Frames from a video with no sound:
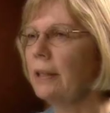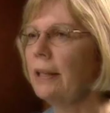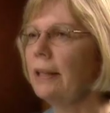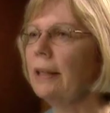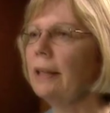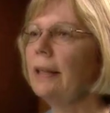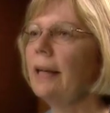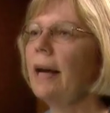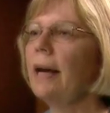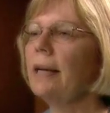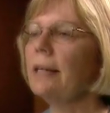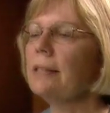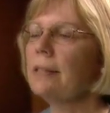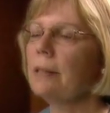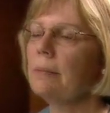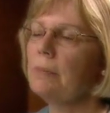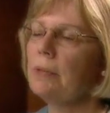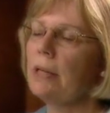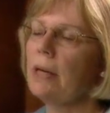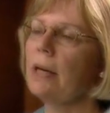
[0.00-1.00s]
It allows
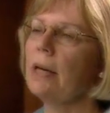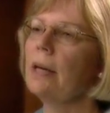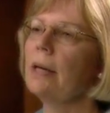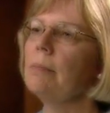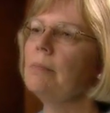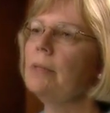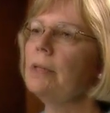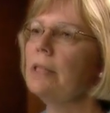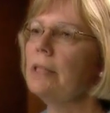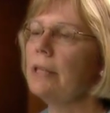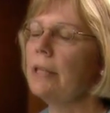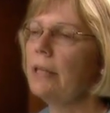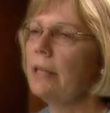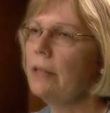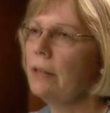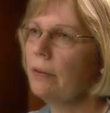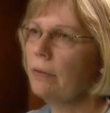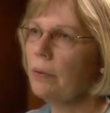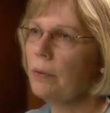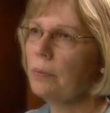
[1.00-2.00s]
them time to
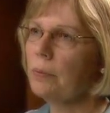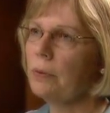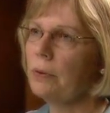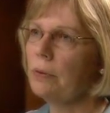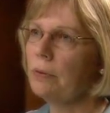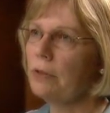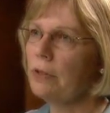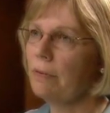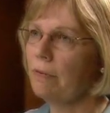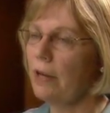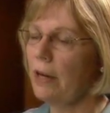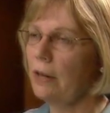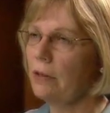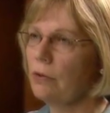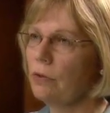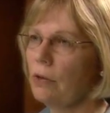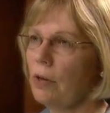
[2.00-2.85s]
heal the wounds of that